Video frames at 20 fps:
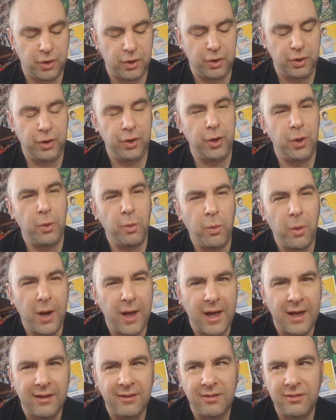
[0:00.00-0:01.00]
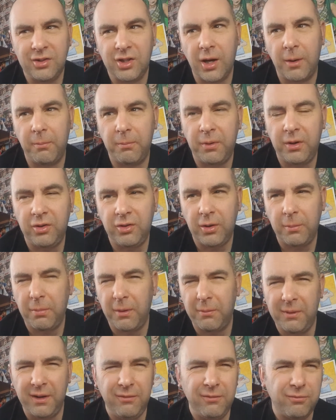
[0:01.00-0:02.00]
US Championship.
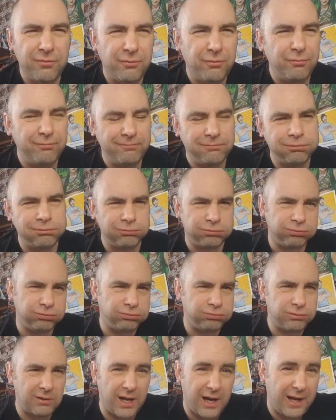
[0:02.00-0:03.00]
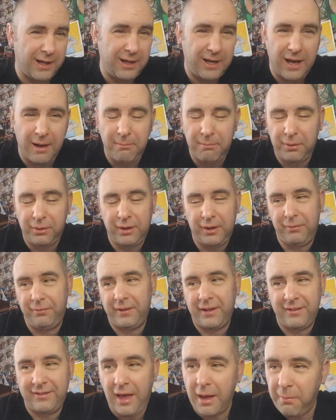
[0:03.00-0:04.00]
I mean, I can't believe
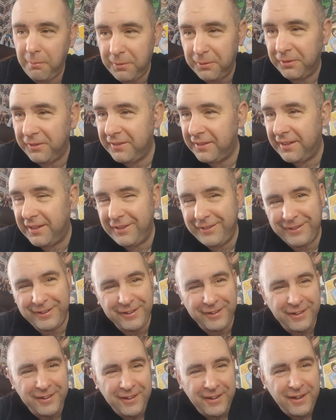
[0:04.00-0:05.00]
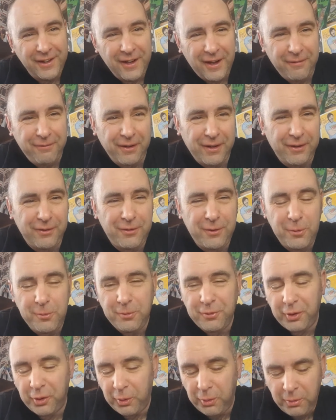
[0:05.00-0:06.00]
this happened. I think it's too
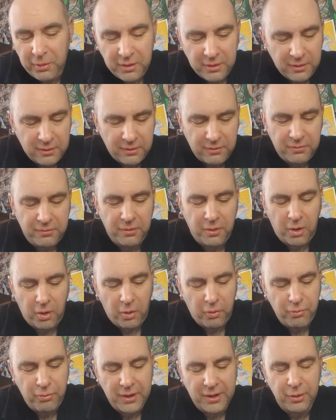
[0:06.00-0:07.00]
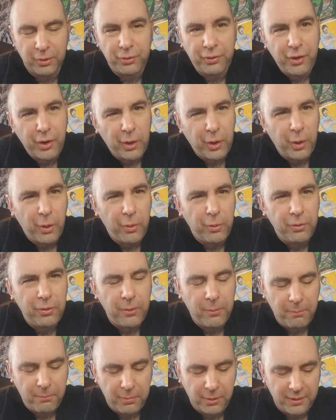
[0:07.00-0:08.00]
soon for Riddle to lose,
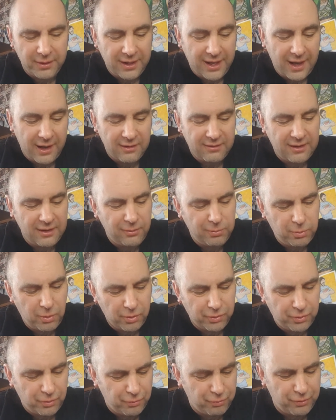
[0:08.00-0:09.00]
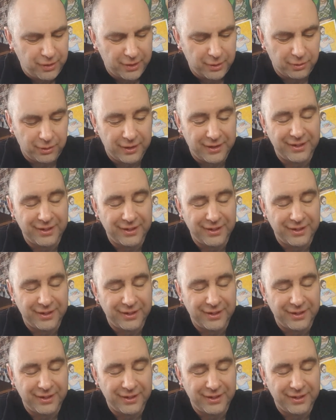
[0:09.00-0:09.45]
but yeah, this was Riddle